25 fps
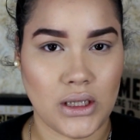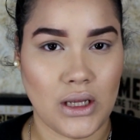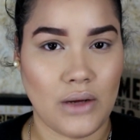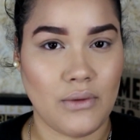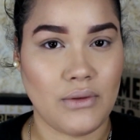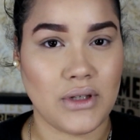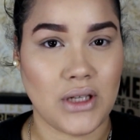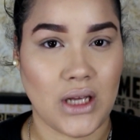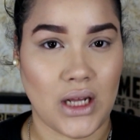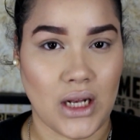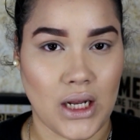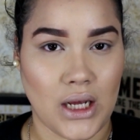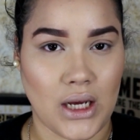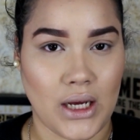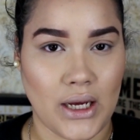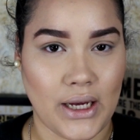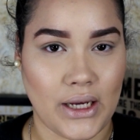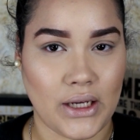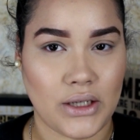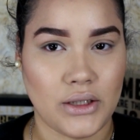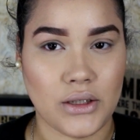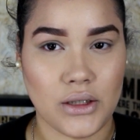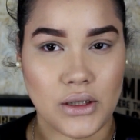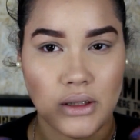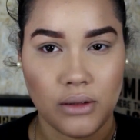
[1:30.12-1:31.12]
That was a
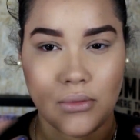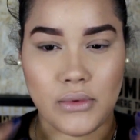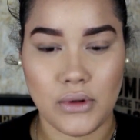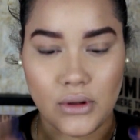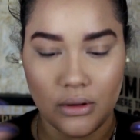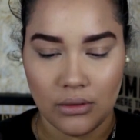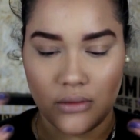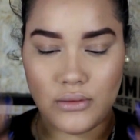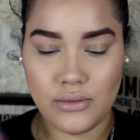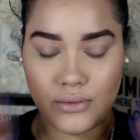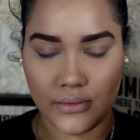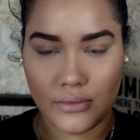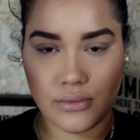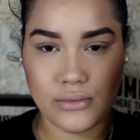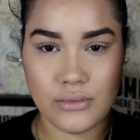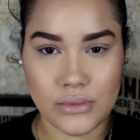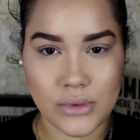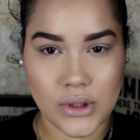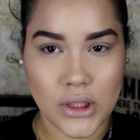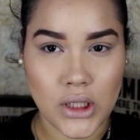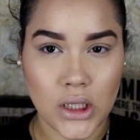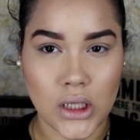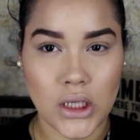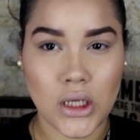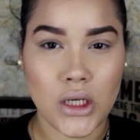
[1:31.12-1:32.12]
lot, actually, but
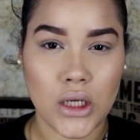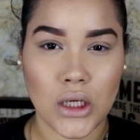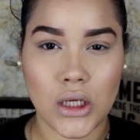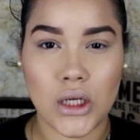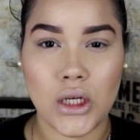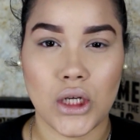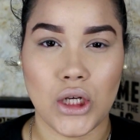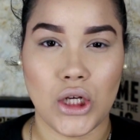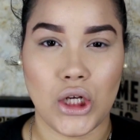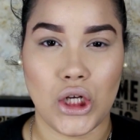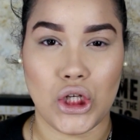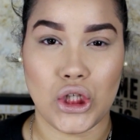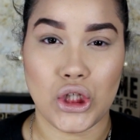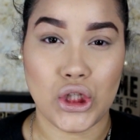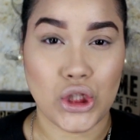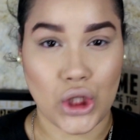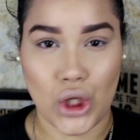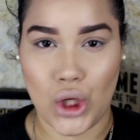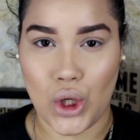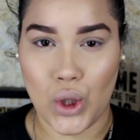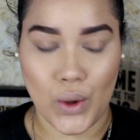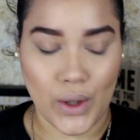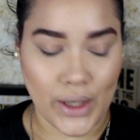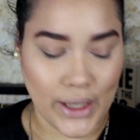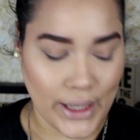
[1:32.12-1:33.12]
it's
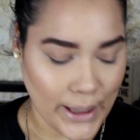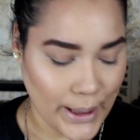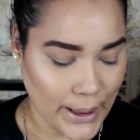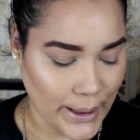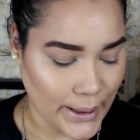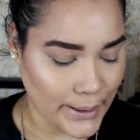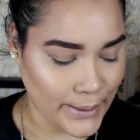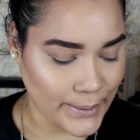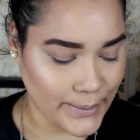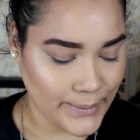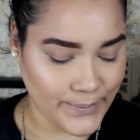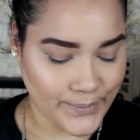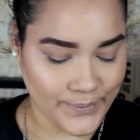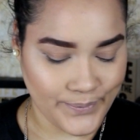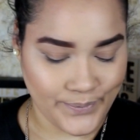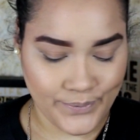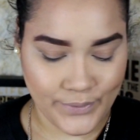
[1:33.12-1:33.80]
okay.